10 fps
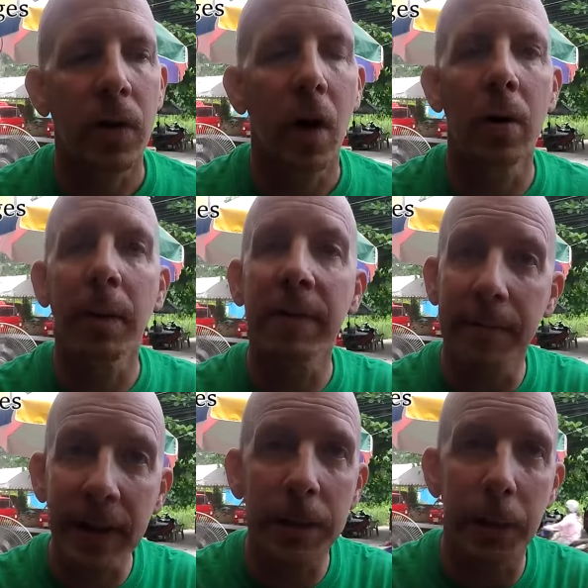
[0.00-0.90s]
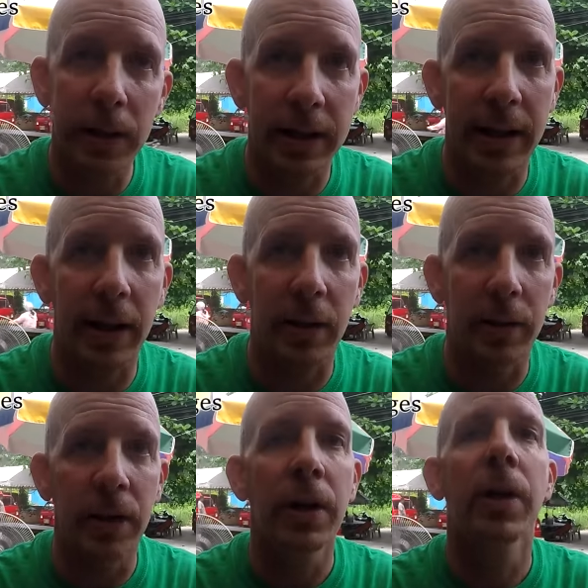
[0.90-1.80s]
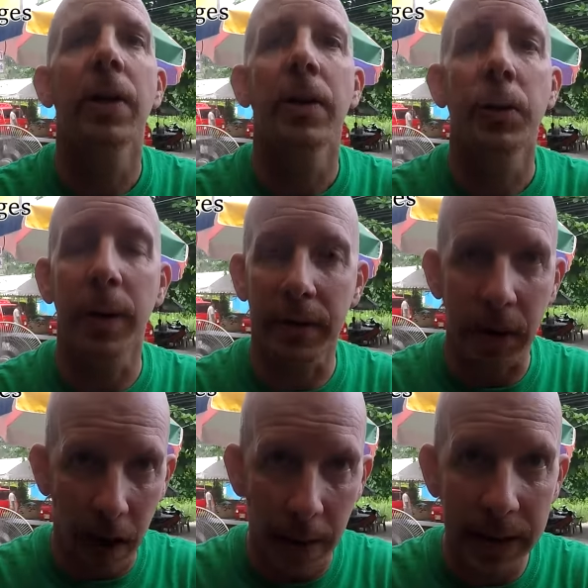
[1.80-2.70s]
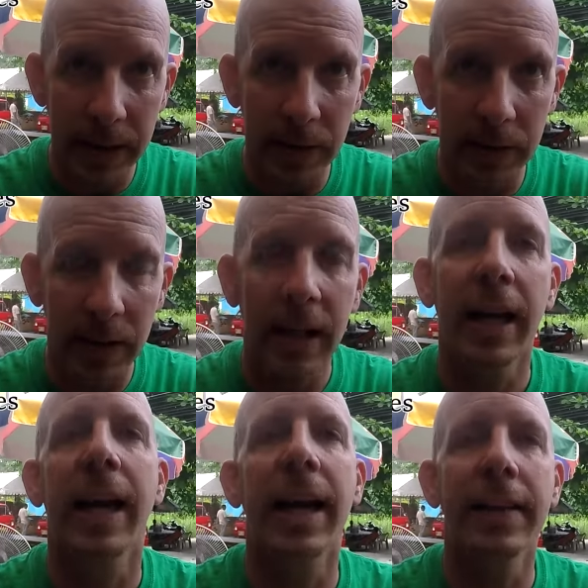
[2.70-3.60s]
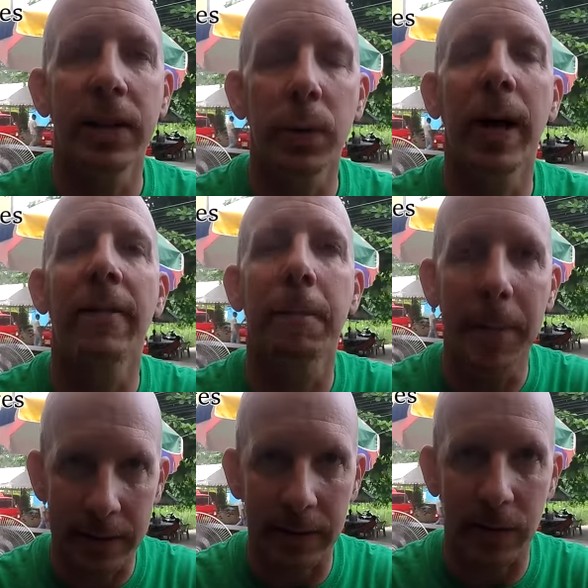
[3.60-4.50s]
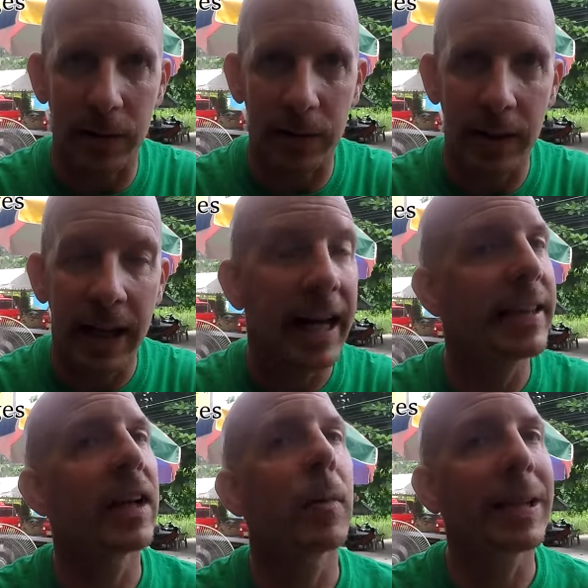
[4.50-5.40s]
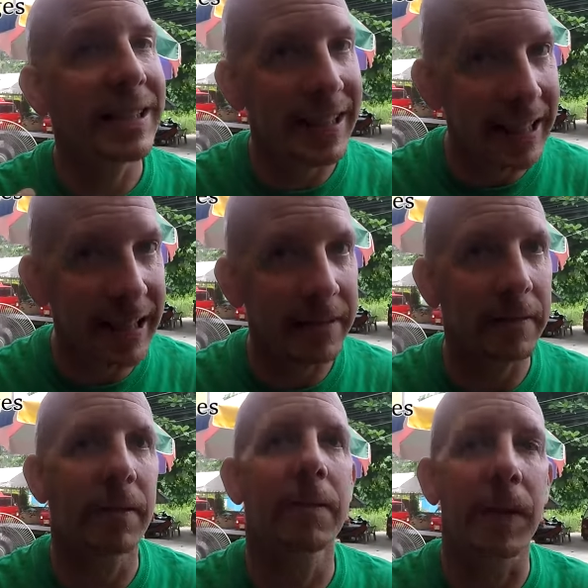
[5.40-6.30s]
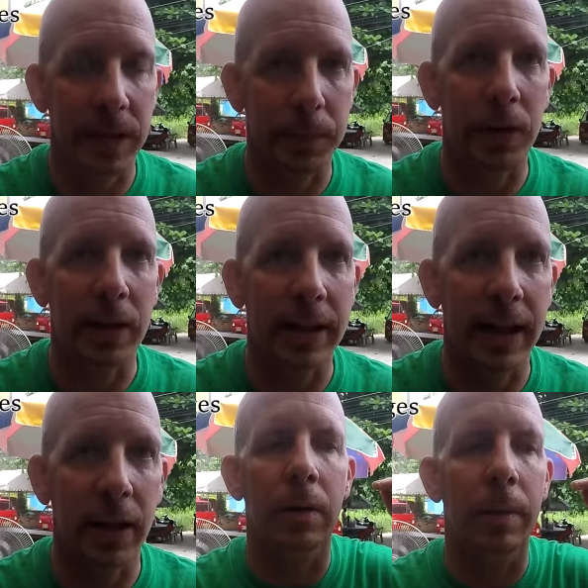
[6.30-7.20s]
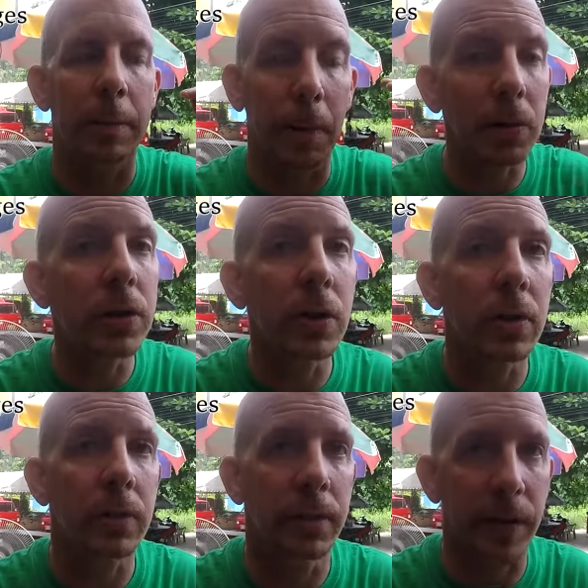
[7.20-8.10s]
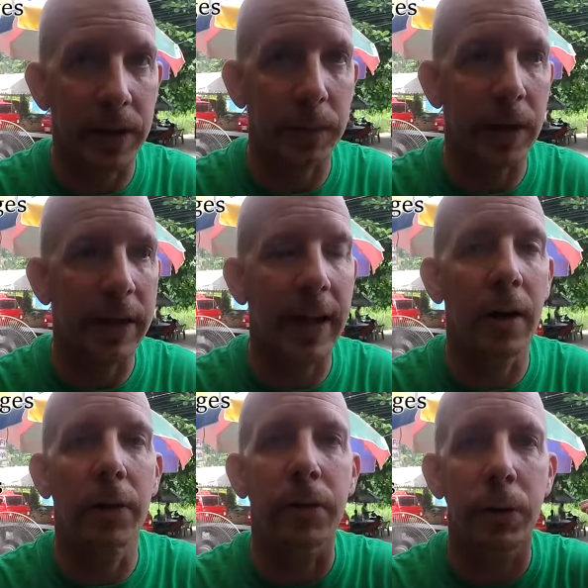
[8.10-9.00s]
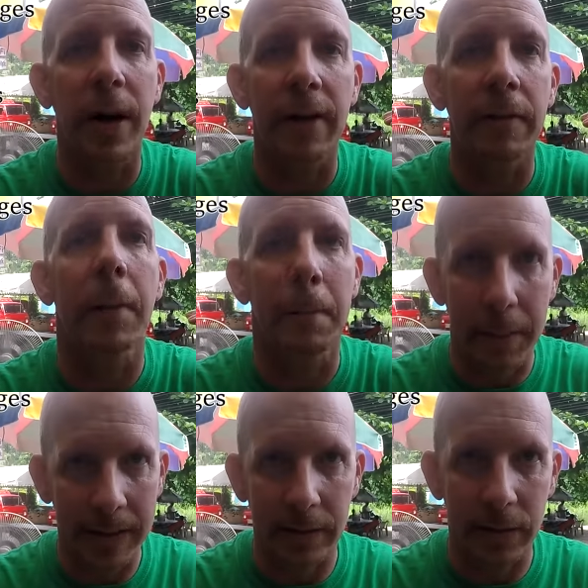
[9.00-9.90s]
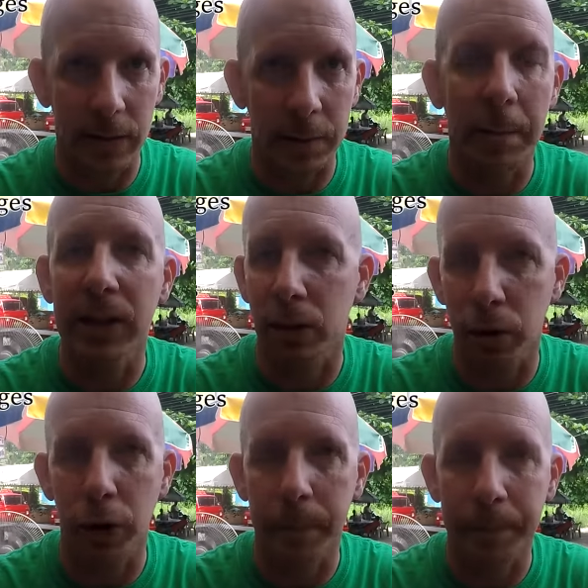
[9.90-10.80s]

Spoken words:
On my Facebook account, you have comments and then you have messages. And then on my second Facebook account, on my personal Facebook account, you have Messenger.